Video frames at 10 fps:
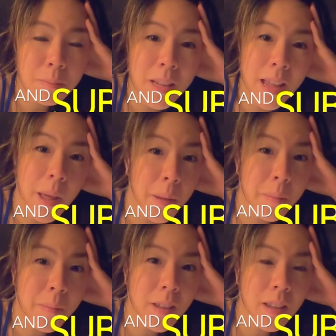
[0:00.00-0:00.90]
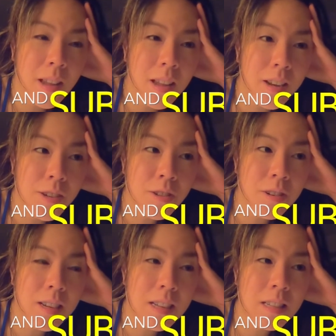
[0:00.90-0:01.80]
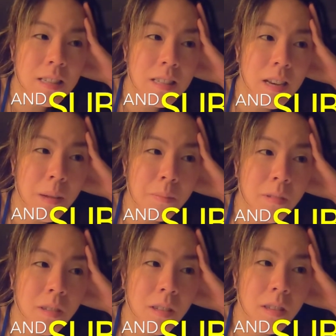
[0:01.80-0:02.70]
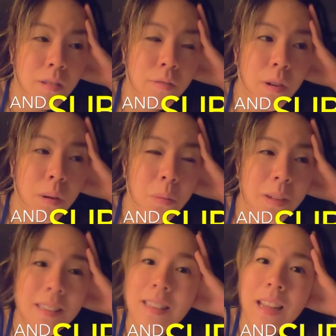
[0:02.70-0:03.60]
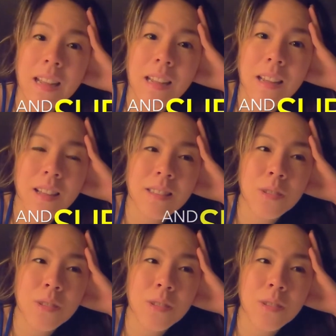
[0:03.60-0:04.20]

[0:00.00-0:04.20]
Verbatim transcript: p.m. I literally slept the following day at